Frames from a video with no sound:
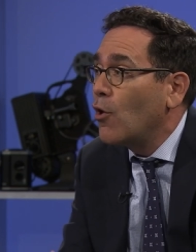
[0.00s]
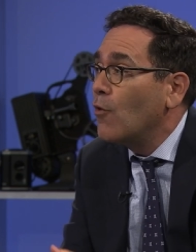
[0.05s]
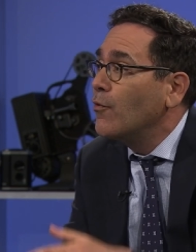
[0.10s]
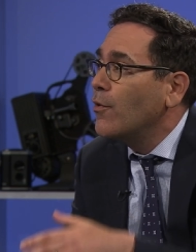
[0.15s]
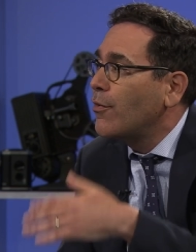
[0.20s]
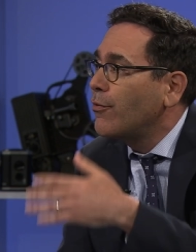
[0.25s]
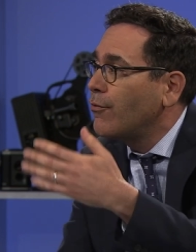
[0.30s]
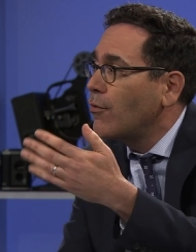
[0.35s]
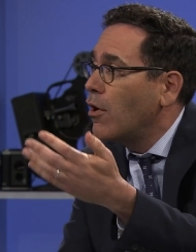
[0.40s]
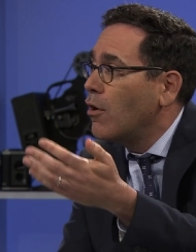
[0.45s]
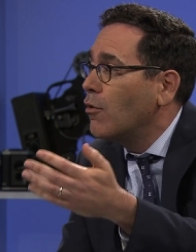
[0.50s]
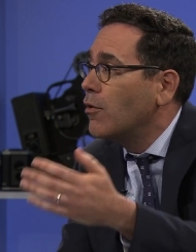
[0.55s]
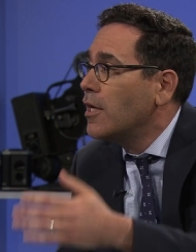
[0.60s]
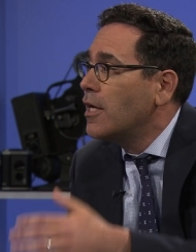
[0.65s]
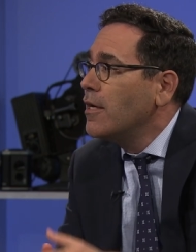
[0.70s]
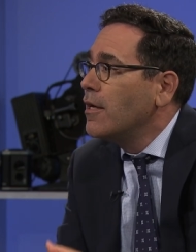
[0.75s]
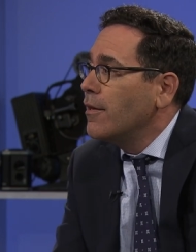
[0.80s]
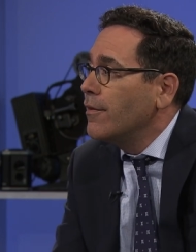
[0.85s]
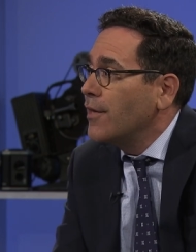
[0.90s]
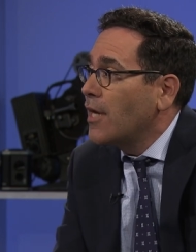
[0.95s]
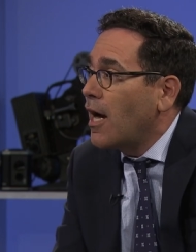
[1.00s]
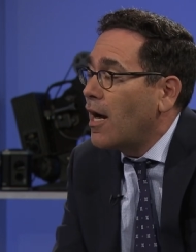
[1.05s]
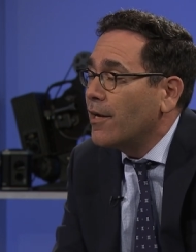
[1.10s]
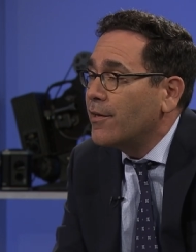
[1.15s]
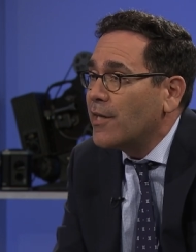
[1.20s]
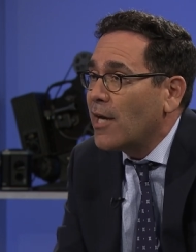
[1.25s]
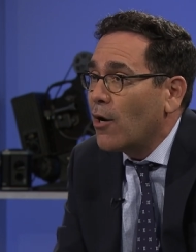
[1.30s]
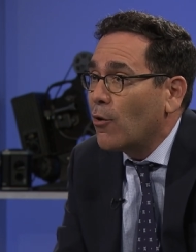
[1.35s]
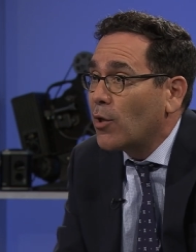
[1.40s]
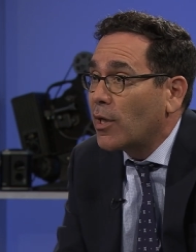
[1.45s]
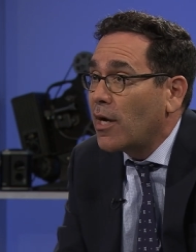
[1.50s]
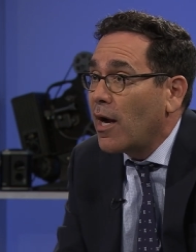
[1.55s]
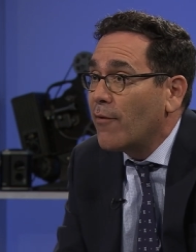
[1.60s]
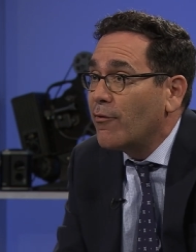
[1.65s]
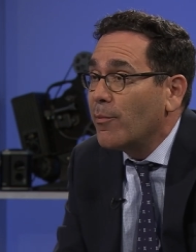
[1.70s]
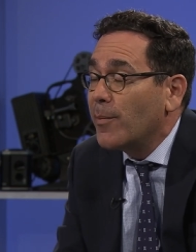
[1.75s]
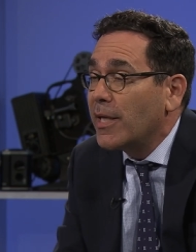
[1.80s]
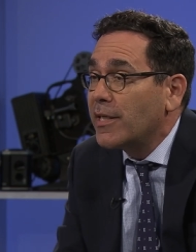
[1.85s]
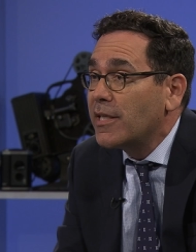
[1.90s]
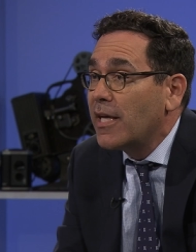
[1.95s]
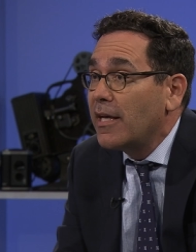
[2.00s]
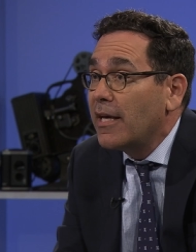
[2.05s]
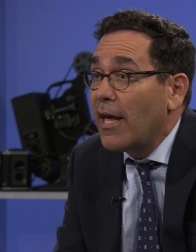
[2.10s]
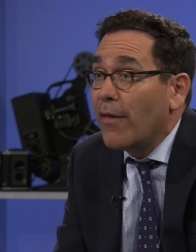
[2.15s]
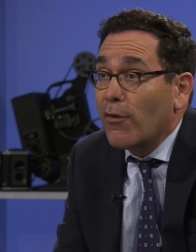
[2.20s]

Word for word: overthrow the Adenauer government,